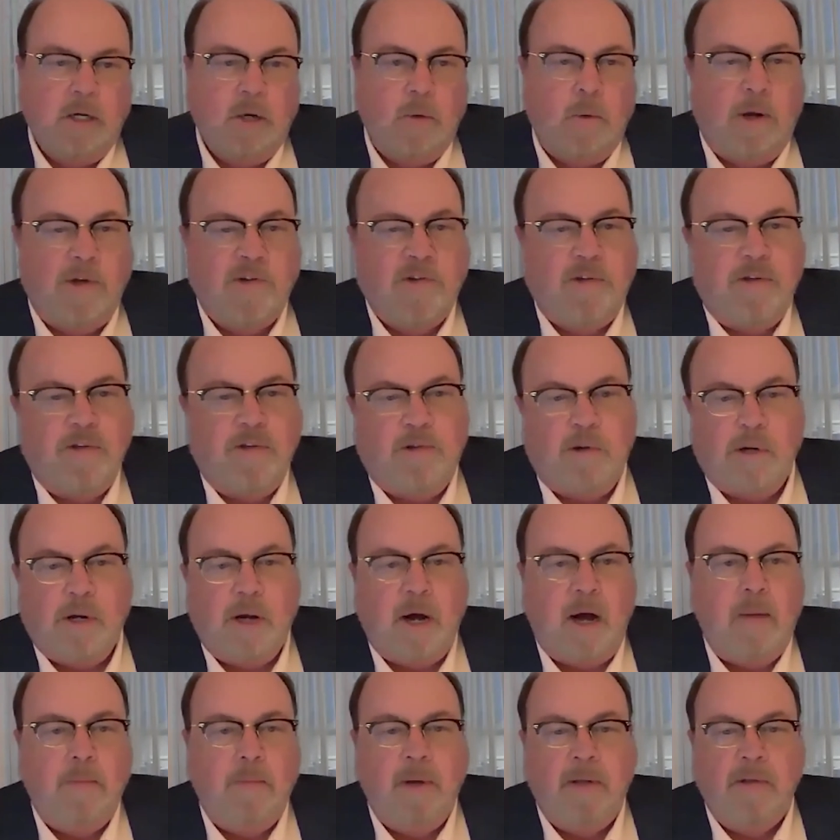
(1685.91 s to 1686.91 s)
questions or
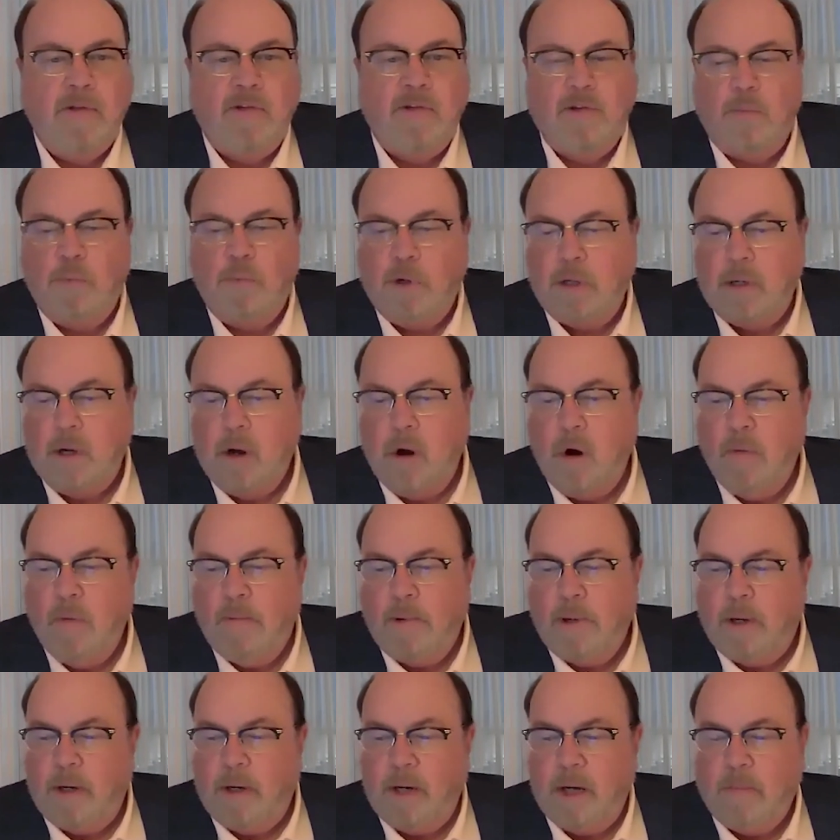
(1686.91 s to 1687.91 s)
comments, and we're going to
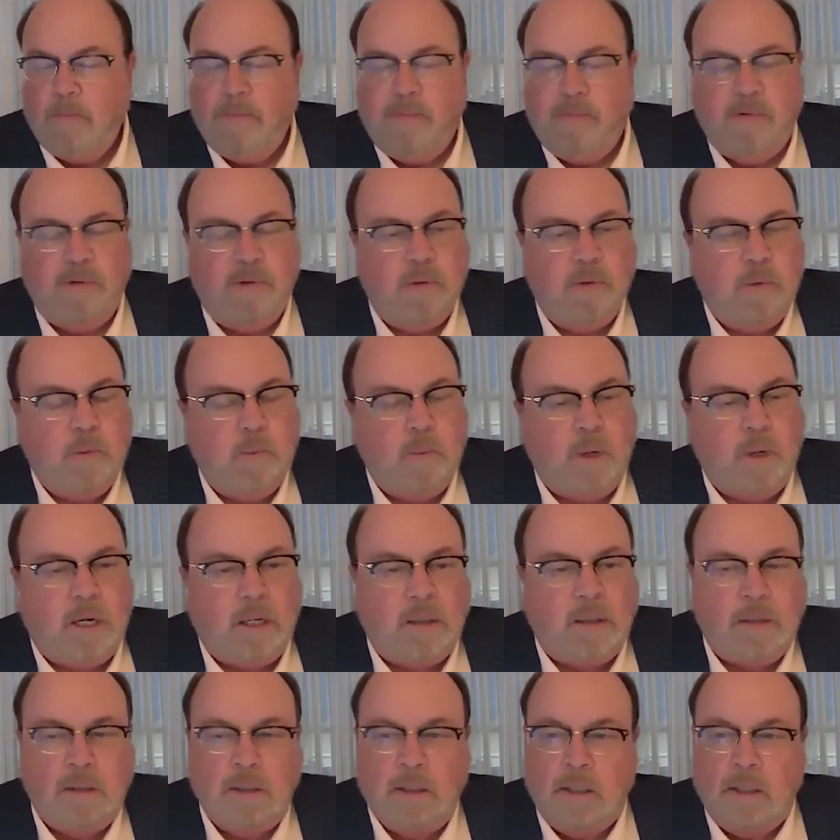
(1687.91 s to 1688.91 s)
open it up
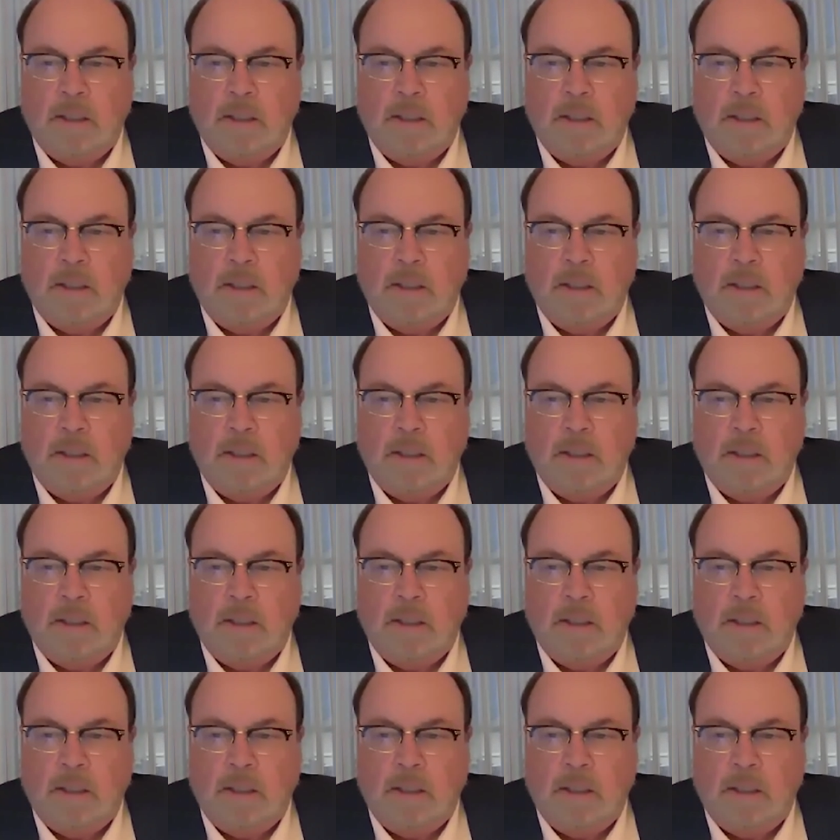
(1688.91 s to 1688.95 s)
to